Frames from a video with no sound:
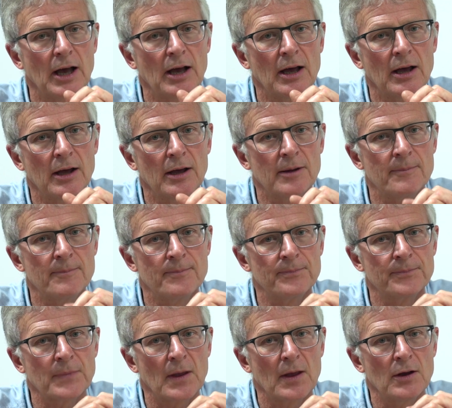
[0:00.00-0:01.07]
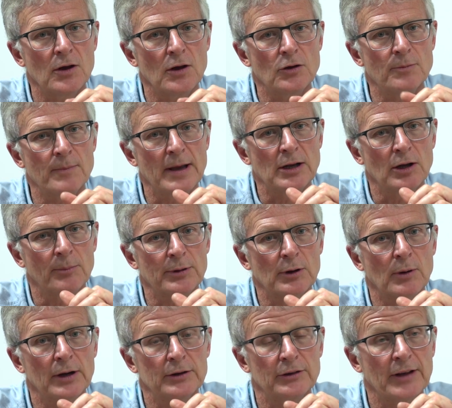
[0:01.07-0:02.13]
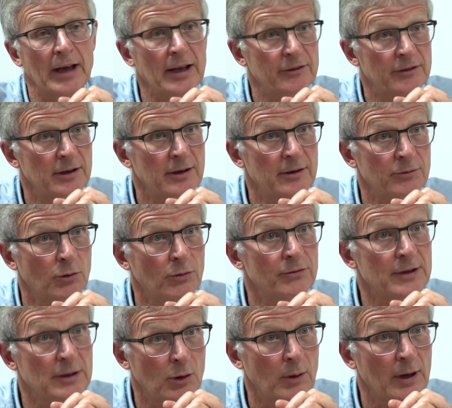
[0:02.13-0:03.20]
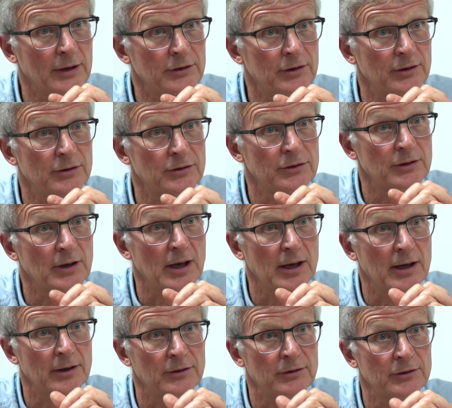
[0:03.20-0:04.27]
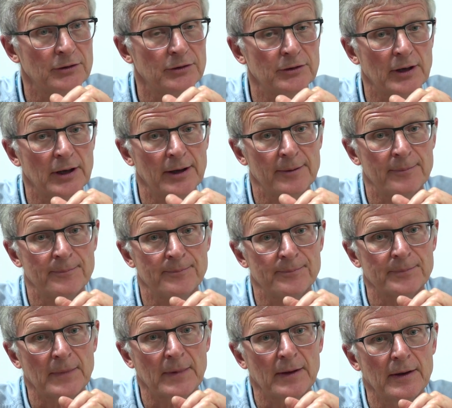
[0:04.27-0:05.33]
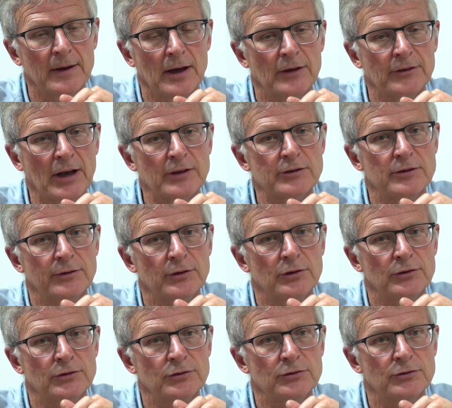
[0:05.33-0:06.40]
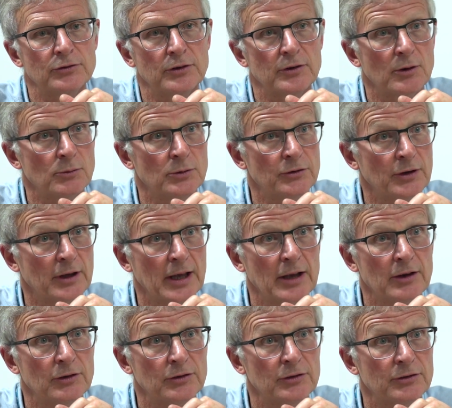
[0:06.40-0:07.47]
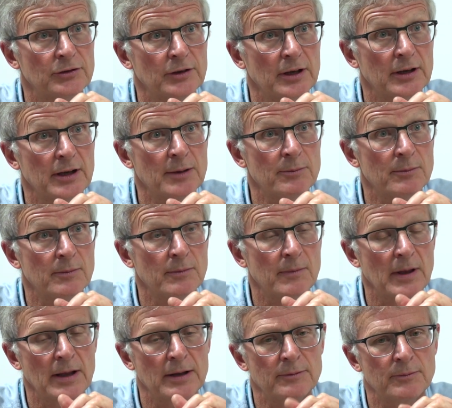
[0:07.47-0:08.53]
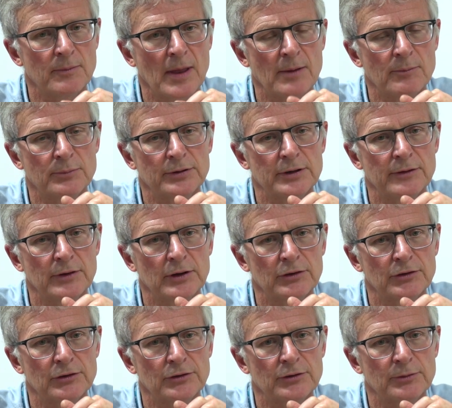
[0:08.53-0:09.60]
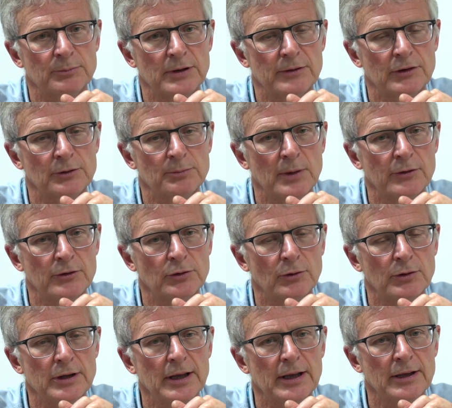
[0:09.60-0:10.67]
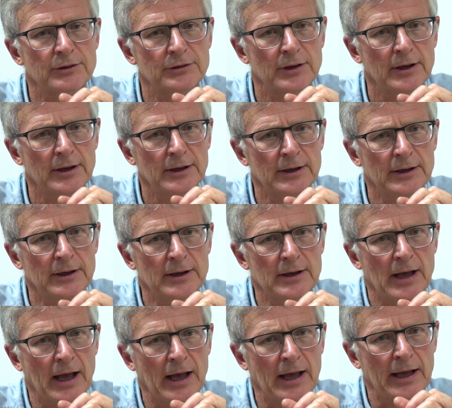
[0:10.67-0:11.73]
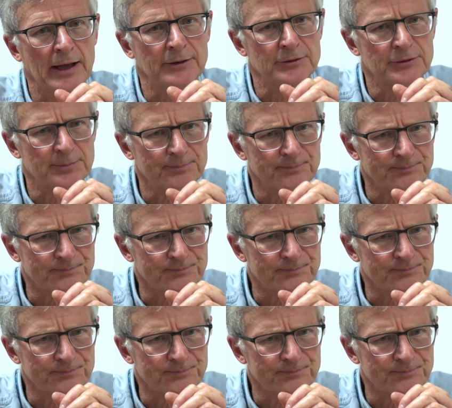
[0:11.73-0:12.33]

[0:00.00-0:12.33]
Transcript: um, you may not be quite as active or feel quite as, as, um, as active as was the case uh, in, in, in previous, previous months or years. And